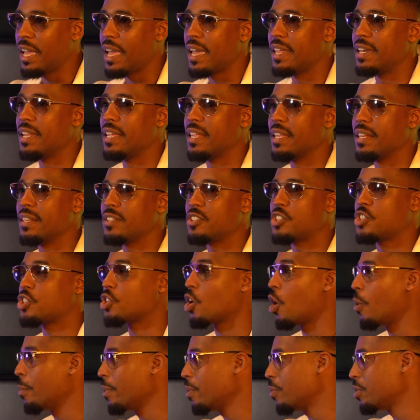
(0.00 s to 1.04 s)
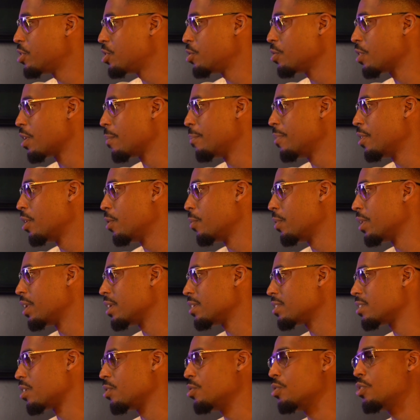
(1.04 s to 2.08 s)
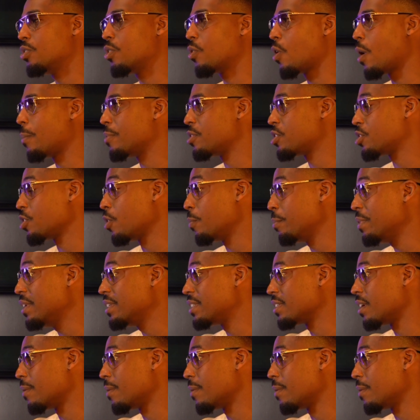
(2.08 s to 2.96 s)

and then show me what you can build with it. So you can grow up and show me